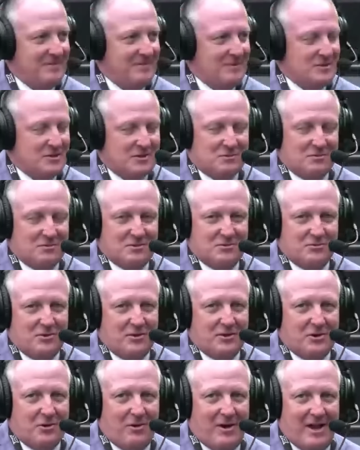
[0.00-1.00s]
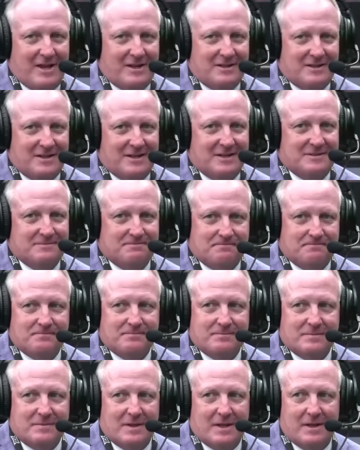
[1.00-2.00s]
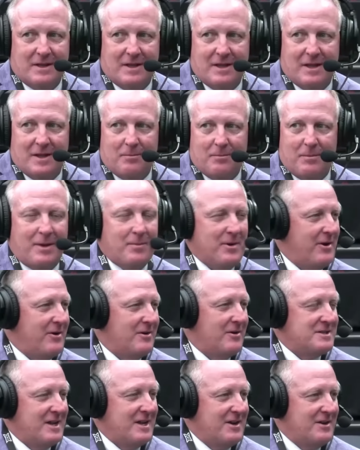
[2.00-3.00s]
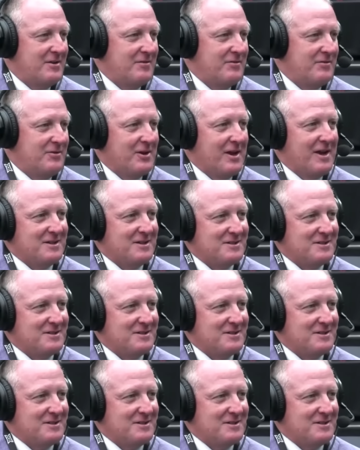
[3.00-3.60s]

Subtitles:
just was really quiet and maybe irritated a few guys.